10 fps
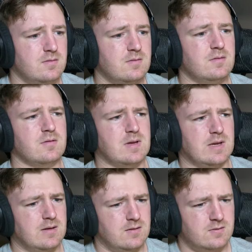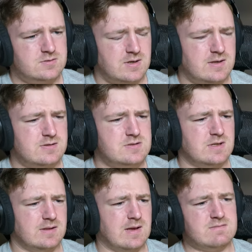Okay, no try.
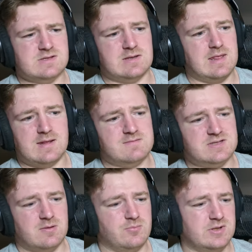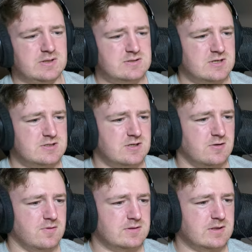Interesting. That was a complete shit
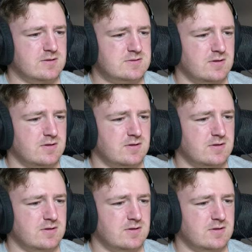show right there.